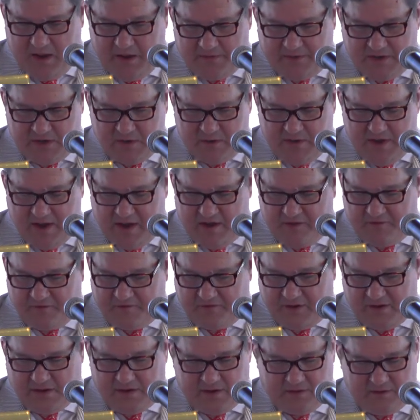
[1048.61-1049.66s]
Then you have
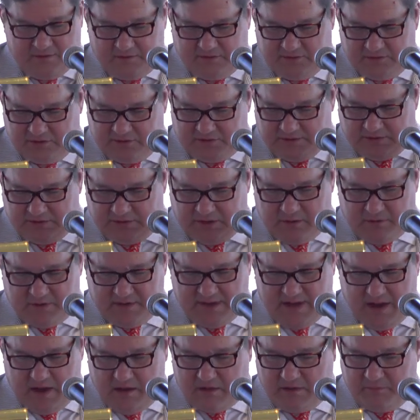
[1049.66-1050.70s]
a little lower
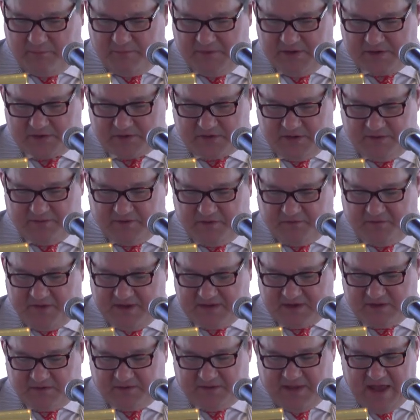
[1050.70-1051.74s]
down, Ministry of
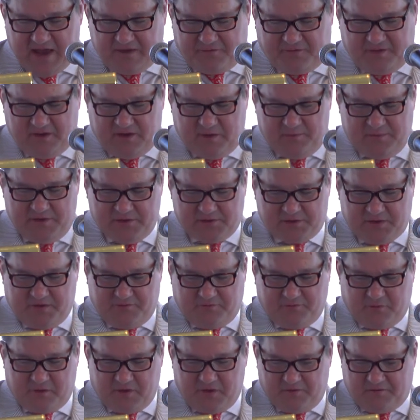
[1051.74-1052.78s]
Defense of Latvia, Ministry of
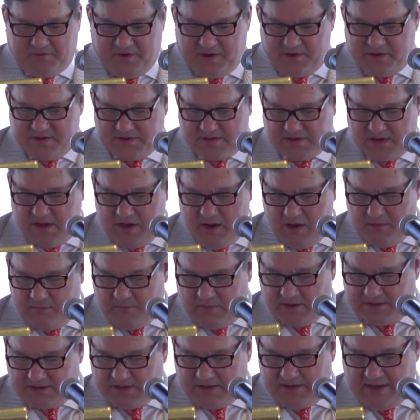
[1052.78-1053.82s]
Foreign Affairs,
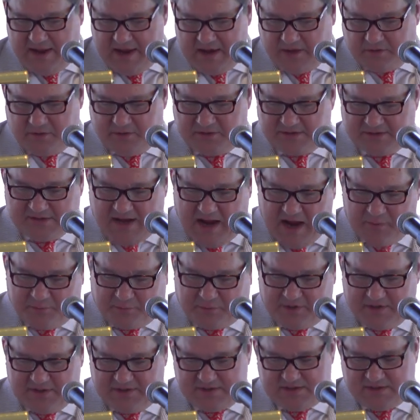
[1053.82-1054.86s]
Montenegro,
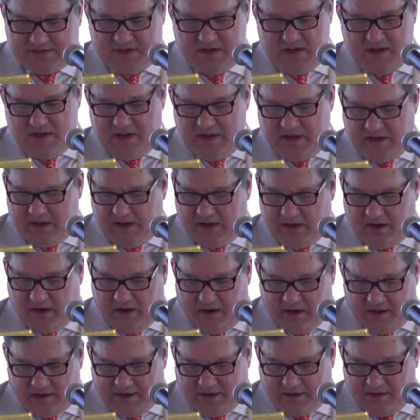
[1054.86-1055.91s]
Cyprus,
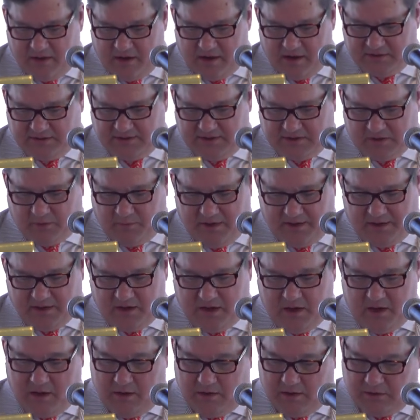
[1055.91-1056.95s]
on and on, Lithuania,
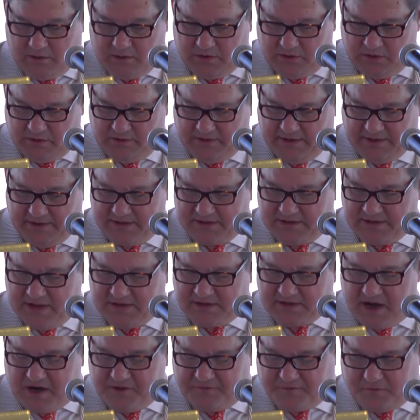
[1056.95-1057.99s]
United
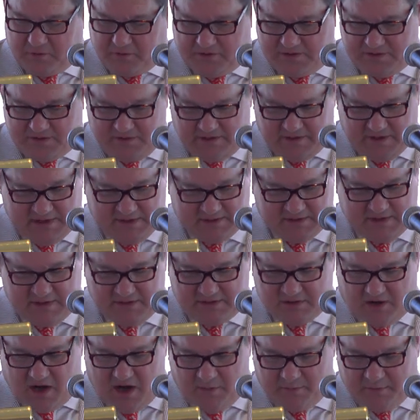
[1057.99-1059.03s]
States Air Force, United
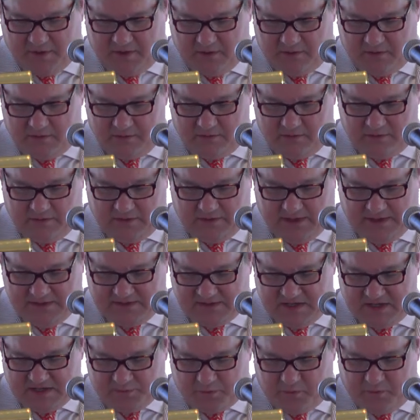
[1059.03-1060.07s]
States Army, United
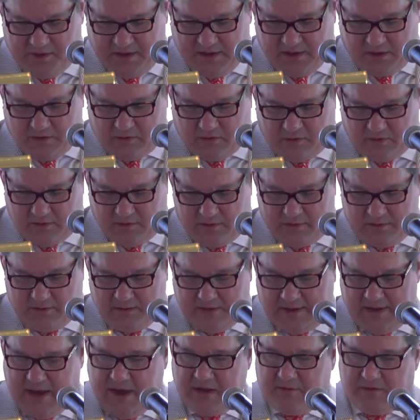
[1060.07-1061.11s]
States Marine Corps,
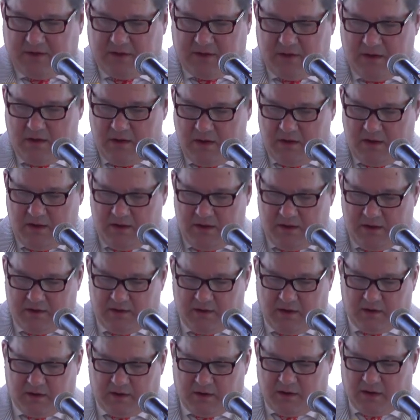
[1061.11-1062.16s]
Navy, and
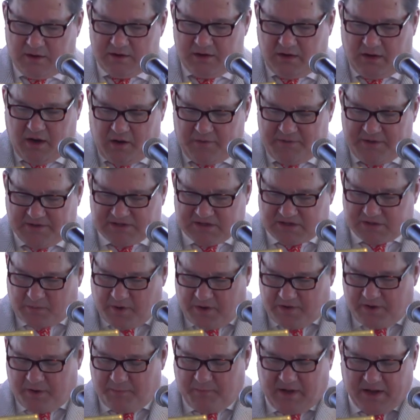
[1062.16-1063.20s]
on you go. This is
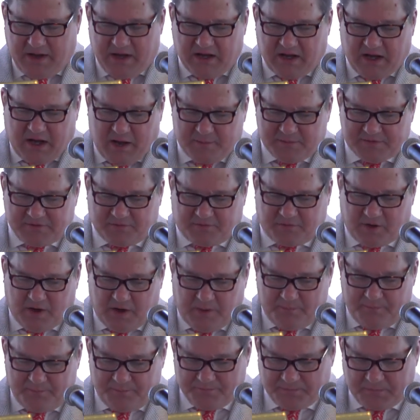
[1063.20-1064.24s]
where the money comes
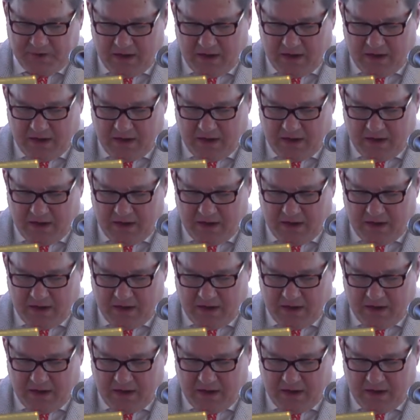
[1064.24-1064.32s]
from.